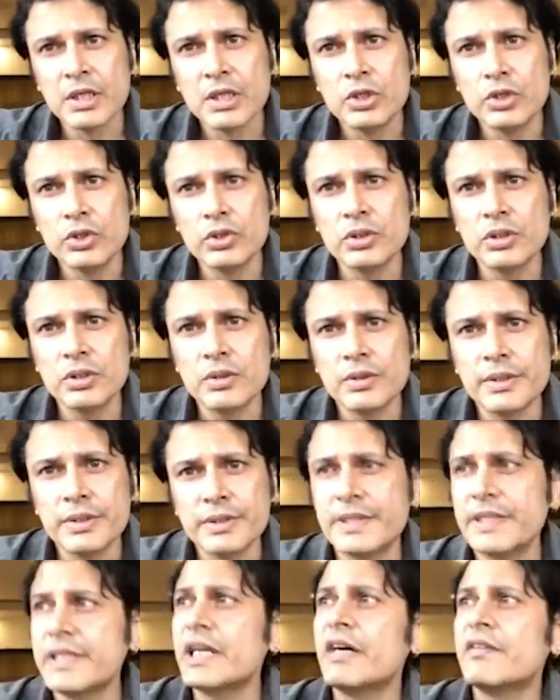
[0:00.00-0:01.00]

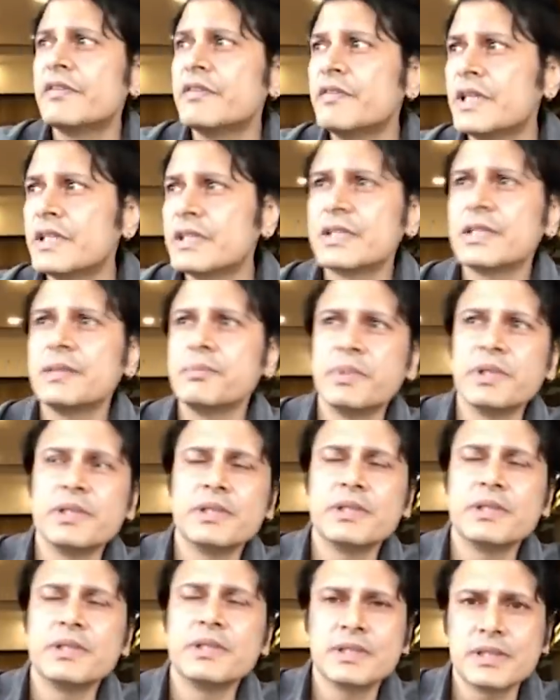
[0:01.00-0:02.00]
Then I've invested
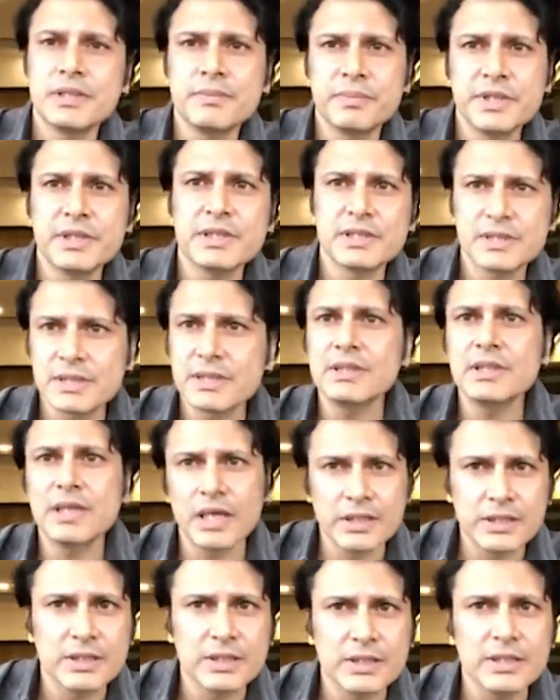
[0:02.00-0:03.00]
bits and pieces and
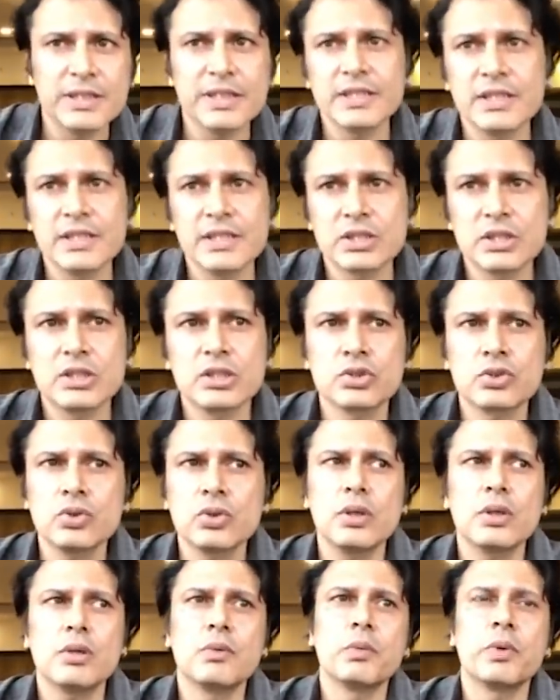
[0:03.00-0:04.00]
other things. So
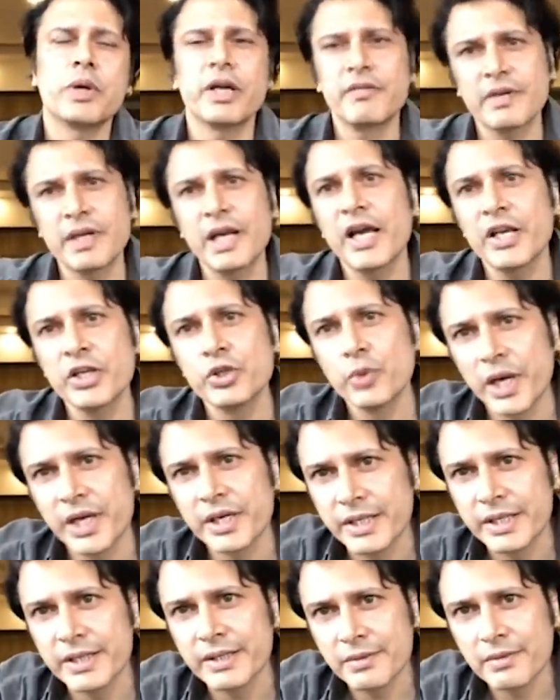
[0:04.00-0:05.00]
whatever I knew, I
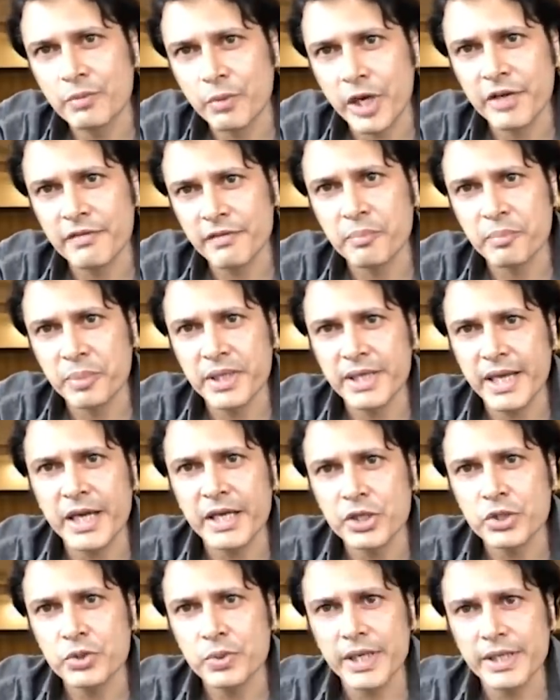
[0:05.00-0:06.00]
did. Whatever bit I
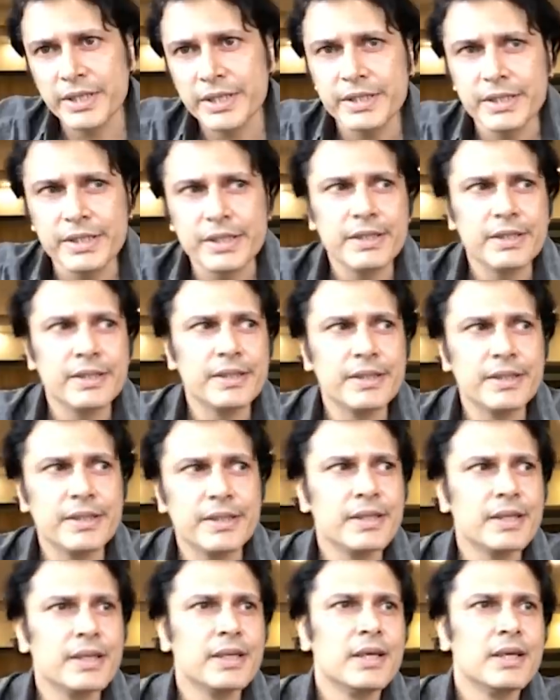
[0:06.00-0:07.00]
knew, I did.
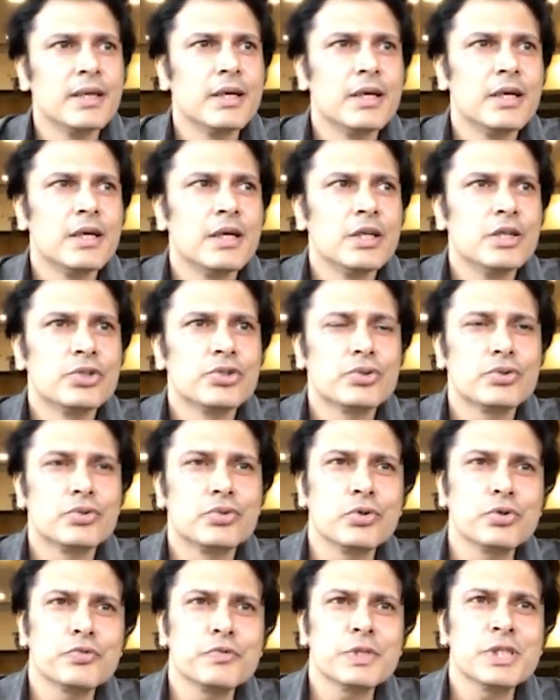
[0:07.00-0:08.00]
So
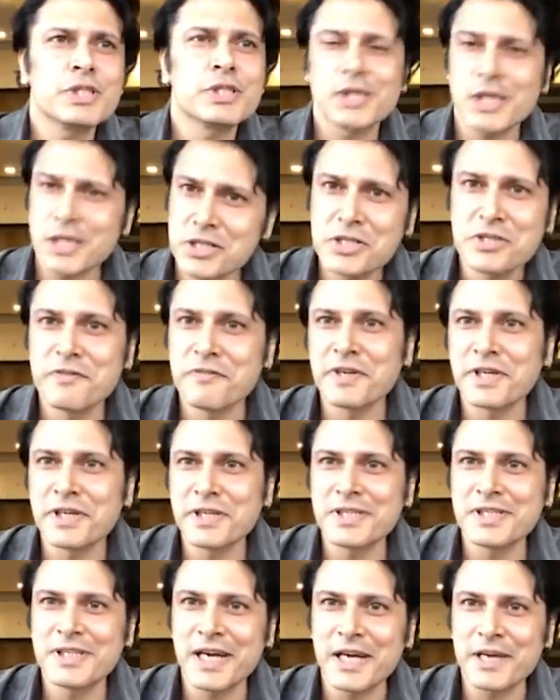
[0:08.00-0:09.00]
those were such
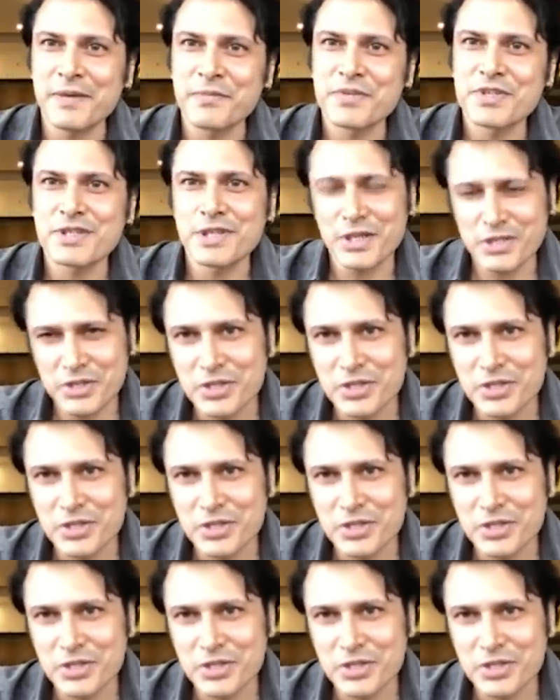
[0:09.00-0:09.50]
difficult times.